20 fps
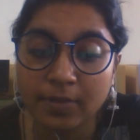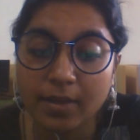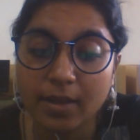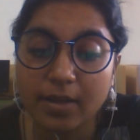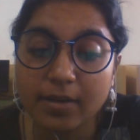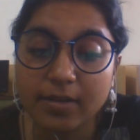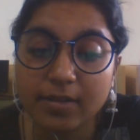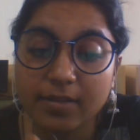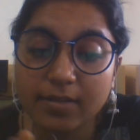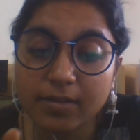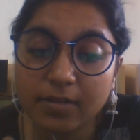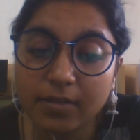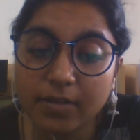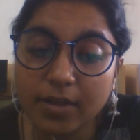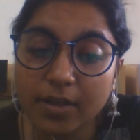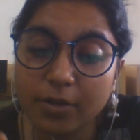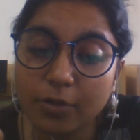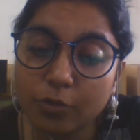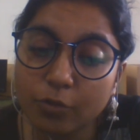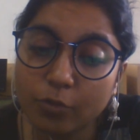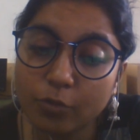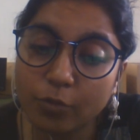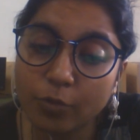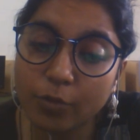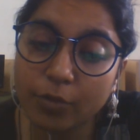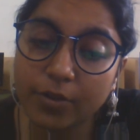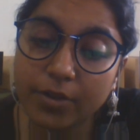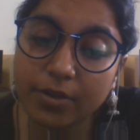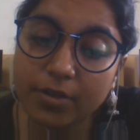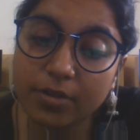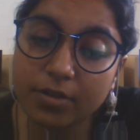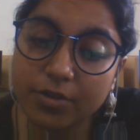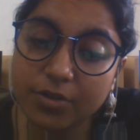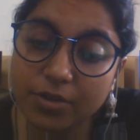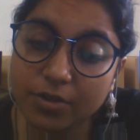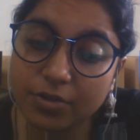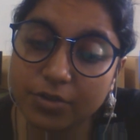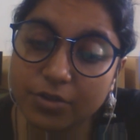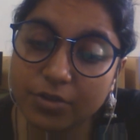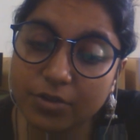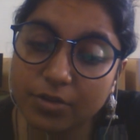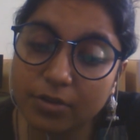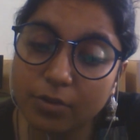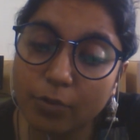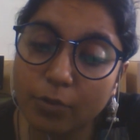And sclerocorneal junction